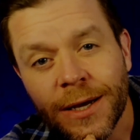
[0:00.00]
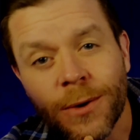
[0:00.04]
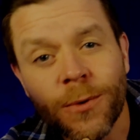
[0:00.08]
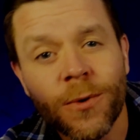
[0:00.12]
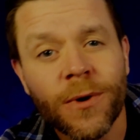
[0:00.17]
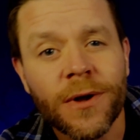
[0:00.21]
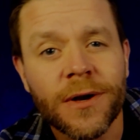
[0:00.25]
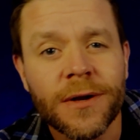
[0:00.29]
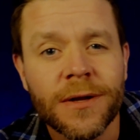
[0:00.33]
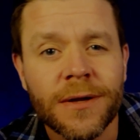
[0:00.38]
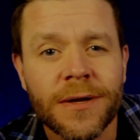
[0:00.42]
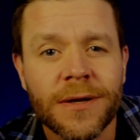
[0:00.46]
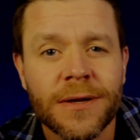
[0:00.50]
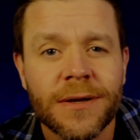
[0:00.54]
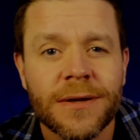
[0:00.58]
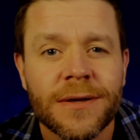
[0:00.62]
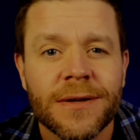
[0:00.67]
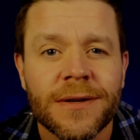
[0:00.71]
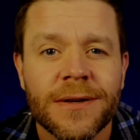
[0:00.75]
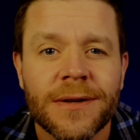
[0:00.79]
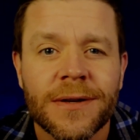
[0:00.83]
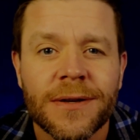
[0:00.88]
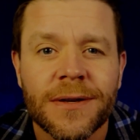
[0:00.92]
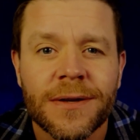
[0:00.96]
wanted
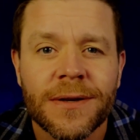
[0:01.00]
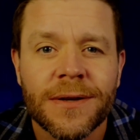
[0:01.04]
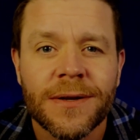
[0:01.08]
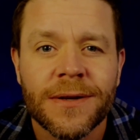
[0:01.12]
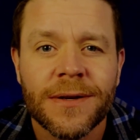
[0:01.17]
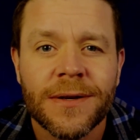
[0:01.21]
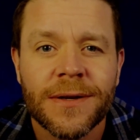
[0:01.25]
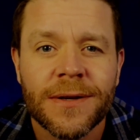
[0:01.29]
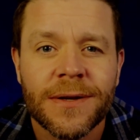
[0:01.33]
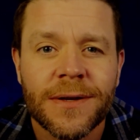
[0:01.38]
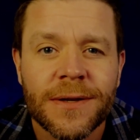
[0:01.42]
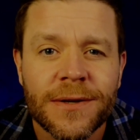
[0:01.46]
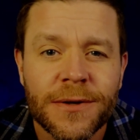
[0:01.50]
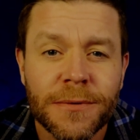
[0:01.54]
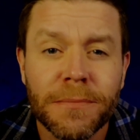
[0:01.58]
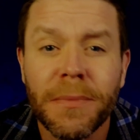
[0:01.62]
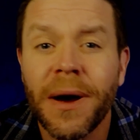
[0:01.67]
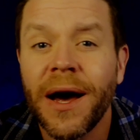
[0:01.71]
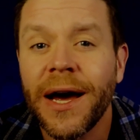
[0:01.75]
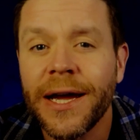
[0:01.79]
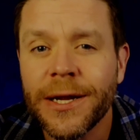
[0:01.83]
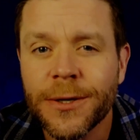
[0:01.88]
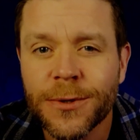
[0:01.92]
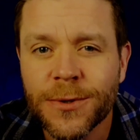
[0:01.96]
to
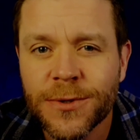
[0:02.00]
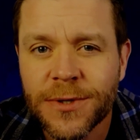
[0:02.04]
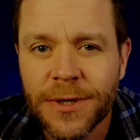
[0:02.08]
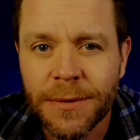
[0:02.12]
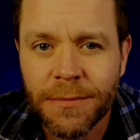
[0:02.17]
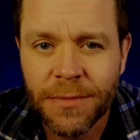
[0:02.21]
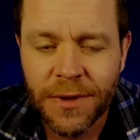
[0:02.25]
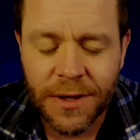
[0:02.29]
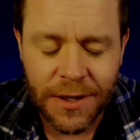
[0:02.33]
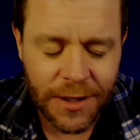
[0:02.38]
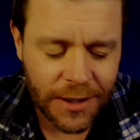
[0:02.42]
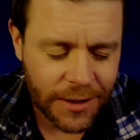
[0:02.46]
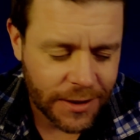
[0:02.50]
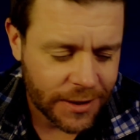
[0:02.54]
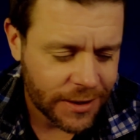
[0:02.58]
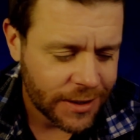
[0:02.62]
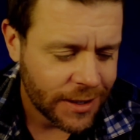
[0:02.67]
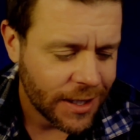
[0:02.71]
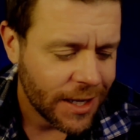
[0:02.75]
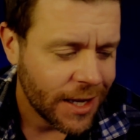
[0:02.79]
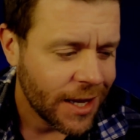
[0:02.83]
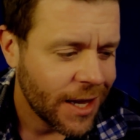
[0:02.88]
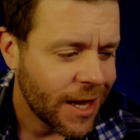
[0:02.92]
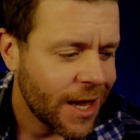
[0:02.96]
buy you something.
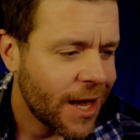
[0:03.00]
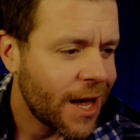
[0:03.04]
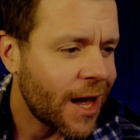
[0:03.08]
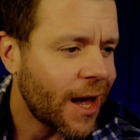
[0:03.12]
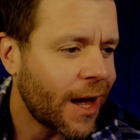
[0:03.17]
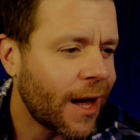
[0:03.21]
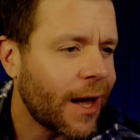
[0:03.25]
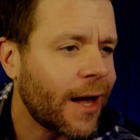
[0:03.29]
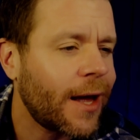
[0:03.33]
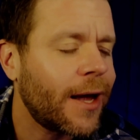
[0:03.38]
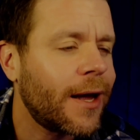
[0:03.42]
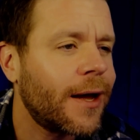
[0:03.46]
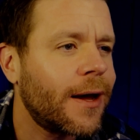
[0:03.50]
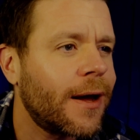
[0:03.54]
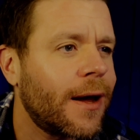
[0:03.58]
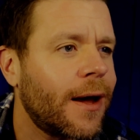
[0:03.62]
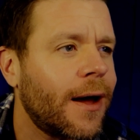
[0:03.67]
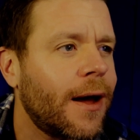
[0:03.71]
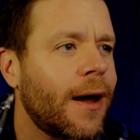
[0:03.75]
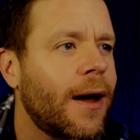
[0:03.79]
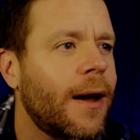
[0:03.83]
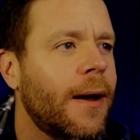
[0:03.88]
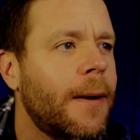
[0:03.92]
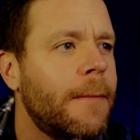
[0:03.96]

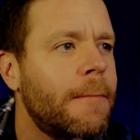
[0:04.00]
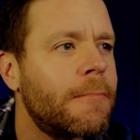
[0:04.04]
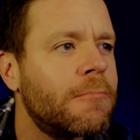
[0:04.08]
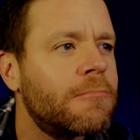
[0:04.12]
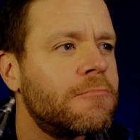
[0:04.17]
I